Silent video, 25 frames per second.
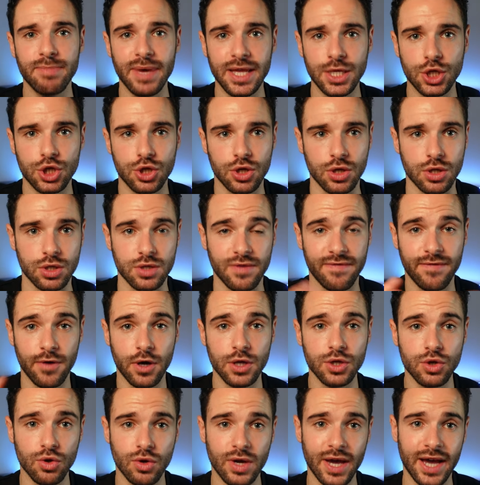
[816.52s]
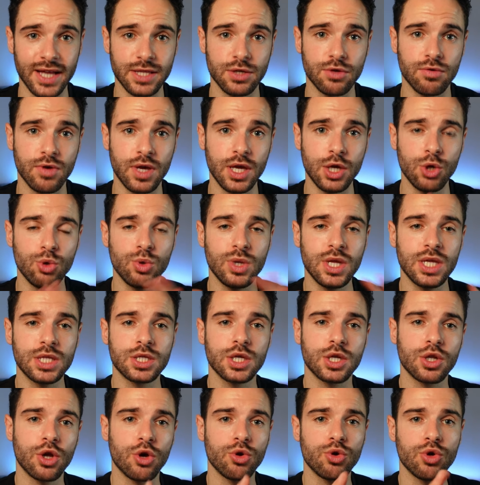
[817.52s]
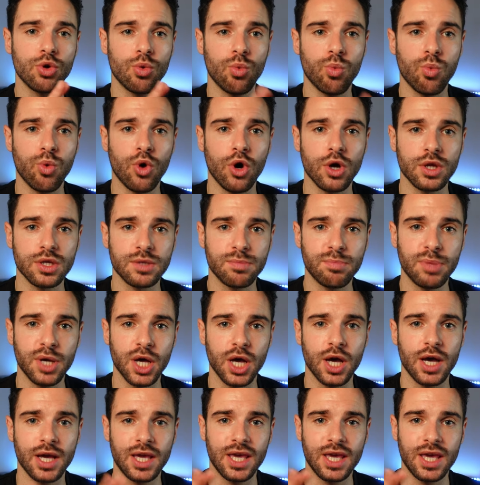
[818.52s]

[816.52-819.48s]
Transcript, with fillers: mentioned, to find your category, you need to know your watts per